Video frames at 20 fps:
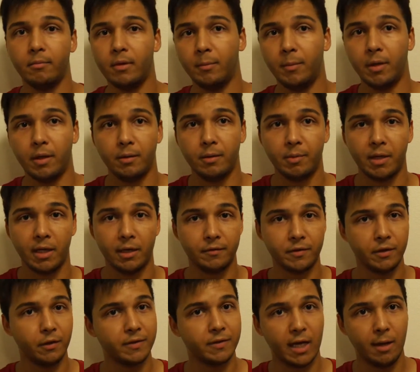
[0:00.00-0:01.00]
I'm going to kind of
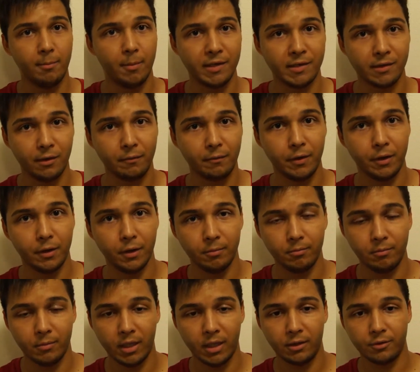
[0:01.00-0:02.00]
self-time myself here,
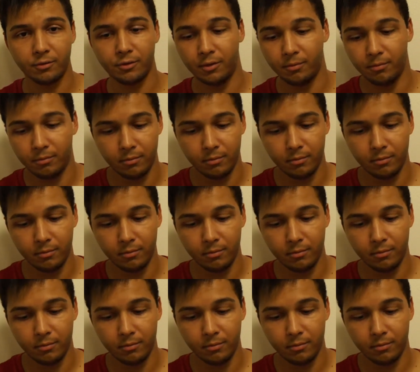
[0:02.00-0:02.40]
not actually,